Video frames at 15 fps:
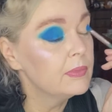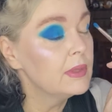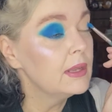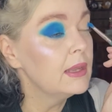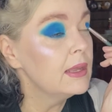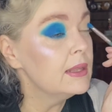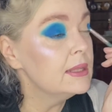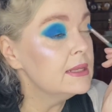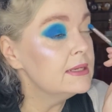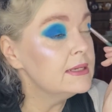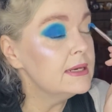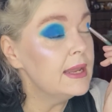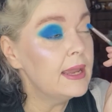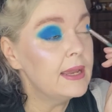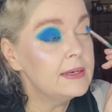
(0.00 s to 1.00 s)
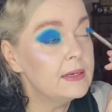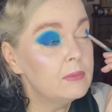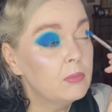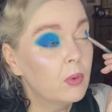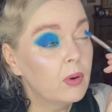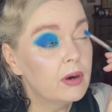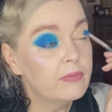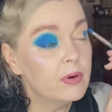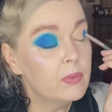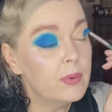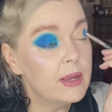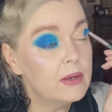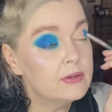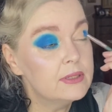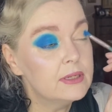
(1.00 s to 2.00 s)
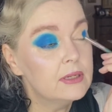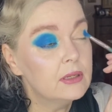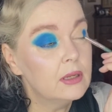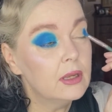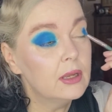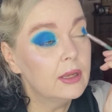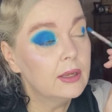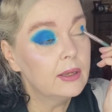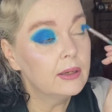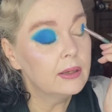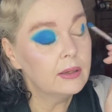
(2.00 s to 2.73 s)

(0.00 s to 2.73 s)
And then today I did more of a rounded look.